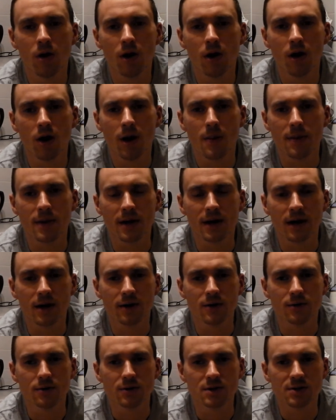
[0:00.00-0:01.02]

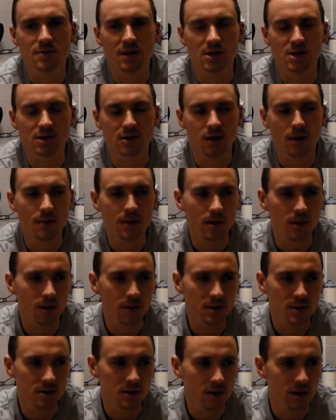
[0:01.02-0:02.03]
IPA or smash type beer
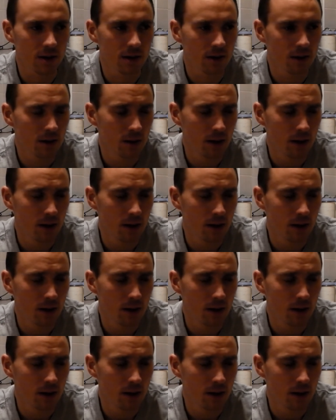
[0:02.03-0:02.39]
up tonight.